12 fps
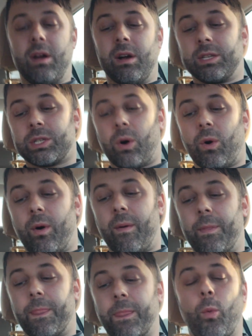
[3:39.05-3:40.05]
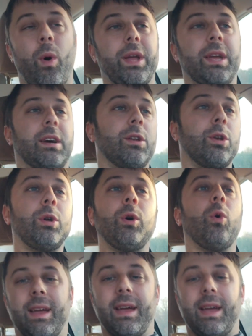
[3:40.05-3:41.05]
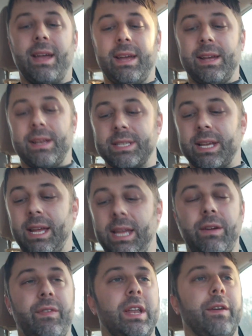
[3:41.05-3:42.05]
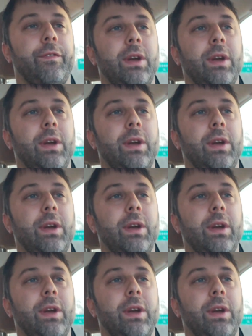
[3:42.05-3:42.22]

So what you can do is, even if you